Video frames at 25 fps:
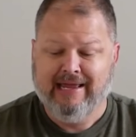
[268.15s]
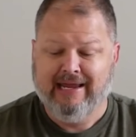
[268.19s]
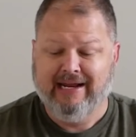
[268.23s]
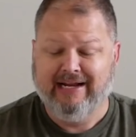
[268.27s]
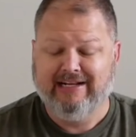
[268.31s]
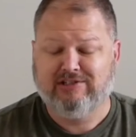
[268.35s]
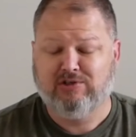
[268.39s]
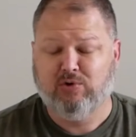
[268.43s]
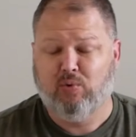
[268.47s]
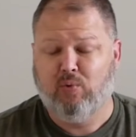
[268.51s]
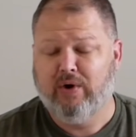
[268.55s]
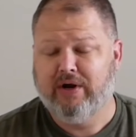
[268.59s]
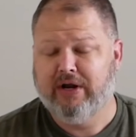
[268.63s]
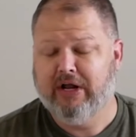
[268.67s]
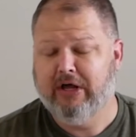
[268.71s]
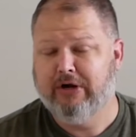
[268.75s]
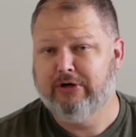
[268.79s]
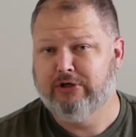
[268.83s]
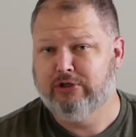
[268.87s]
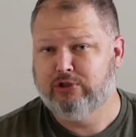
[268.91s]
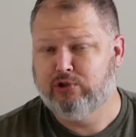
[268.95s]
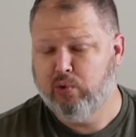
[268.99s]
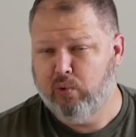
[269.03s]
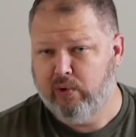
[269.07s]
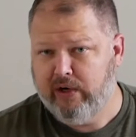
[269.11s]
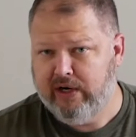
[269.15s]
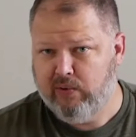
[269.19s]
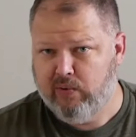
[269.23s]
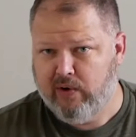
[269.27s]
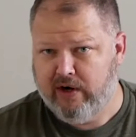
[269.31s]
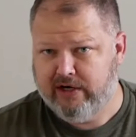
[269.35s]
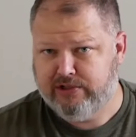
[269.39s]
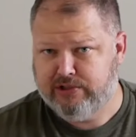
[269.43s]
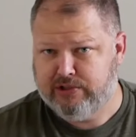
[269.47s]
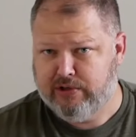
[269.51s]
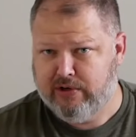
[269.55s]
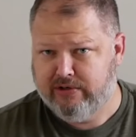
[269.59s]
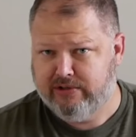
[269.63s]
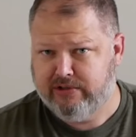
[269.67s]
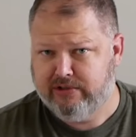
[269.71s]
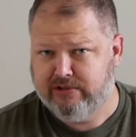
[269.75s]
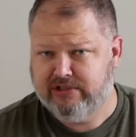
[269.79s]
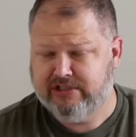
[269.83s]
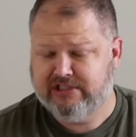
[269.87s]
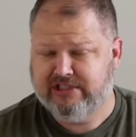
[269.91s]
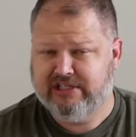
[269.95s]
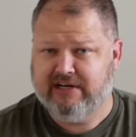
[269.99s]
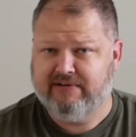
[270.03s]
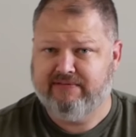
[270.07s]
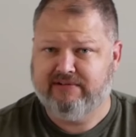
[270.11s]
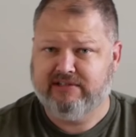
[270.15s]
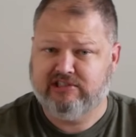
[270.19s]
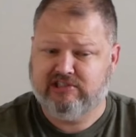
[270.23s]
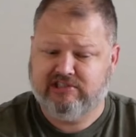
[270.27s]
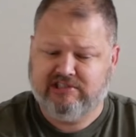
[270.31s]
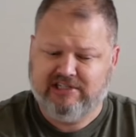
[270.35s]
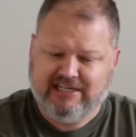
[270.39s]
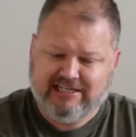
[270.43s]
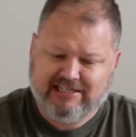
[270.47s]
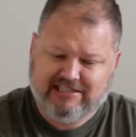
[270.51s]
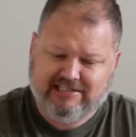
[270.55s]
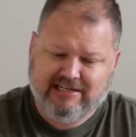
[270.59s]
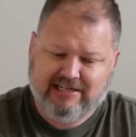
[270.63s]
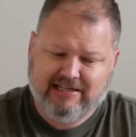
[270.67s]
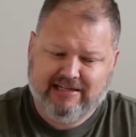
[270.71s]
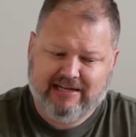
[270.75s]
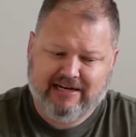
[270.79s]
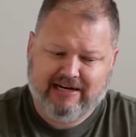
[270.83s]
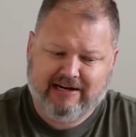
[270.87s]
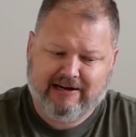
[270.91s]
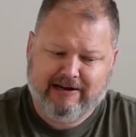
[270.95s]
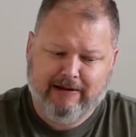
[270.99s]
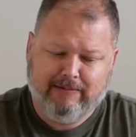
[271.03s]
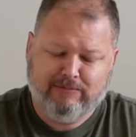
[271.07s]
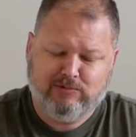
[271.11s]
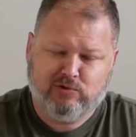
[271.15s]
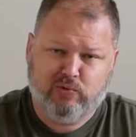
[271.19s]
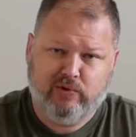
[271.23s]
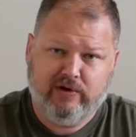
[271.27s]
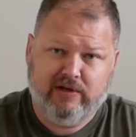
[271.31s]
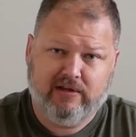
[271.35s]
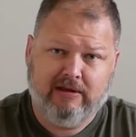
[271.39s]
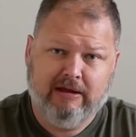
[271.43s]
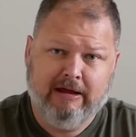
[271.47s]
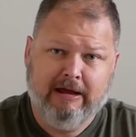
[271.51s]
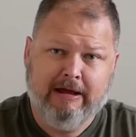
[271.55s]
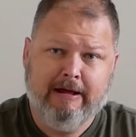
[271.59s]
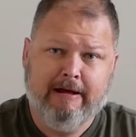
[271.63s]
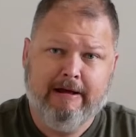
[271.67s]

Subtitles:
it's a 120 watt charger instead of a 60 that it comes with,